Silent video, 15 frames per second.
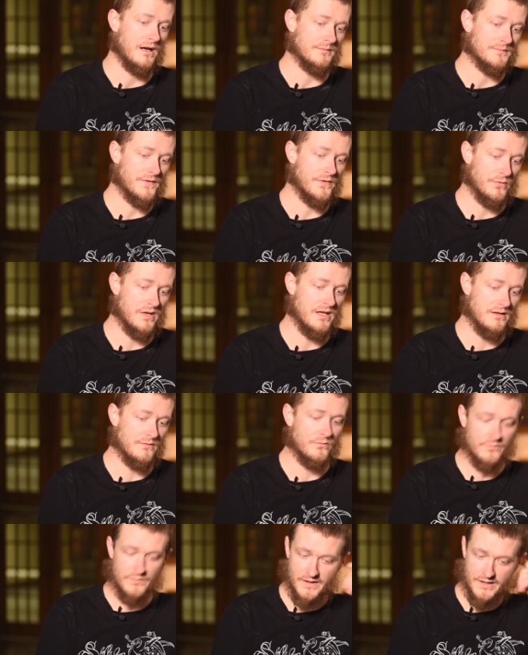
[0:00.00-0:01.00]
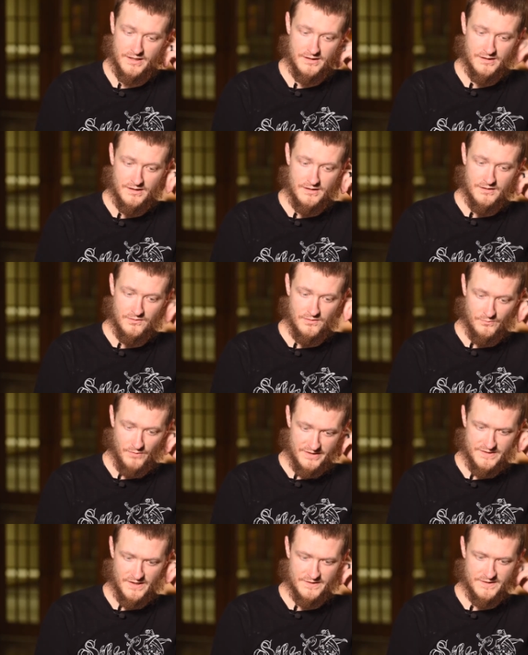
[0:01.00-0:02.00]
So
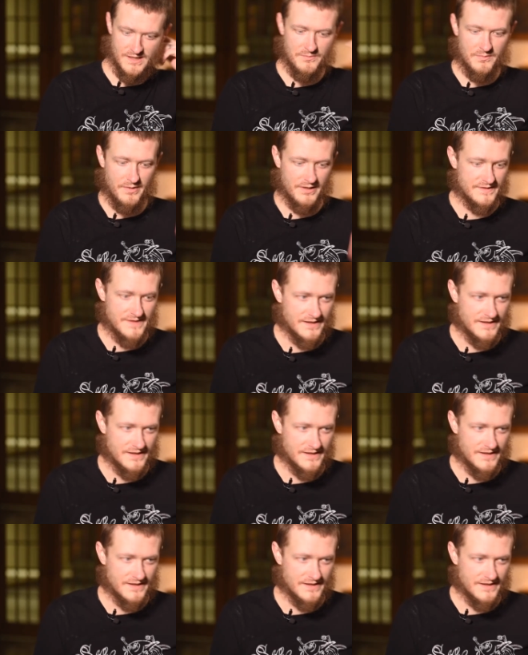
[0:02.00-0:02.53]
I talked to him about it. He's